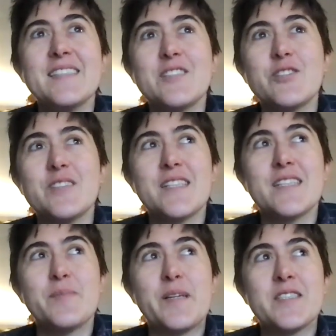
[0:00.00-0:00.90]
it's interesting,
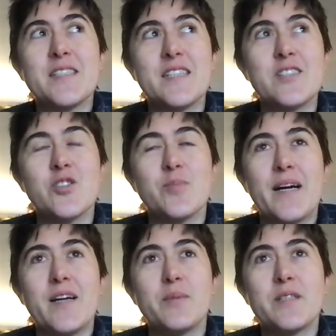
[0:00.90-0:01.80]
especially in intro
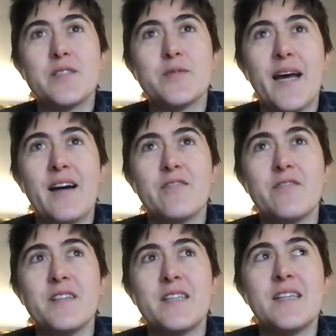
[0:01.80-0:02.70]
bio, because we have